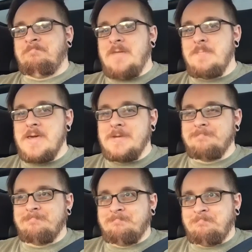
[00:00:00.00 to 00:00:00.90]
I
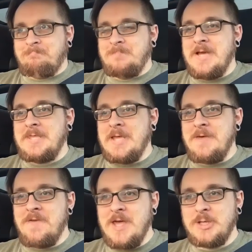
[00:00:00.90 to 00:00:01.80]
mean, not that
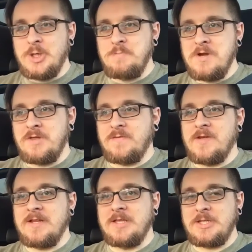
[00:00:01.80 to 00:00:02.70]
I've had too much
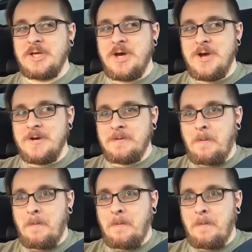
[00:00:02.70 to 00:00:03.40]
fun in this car.